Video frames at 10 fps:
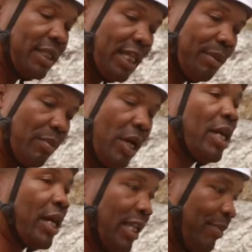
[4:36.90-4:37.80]
that it might
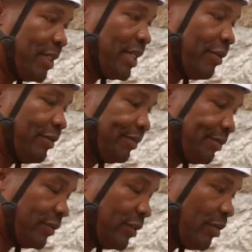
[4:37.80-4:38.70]
unclip itself
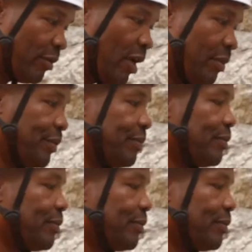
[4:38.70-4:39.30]
from the rope,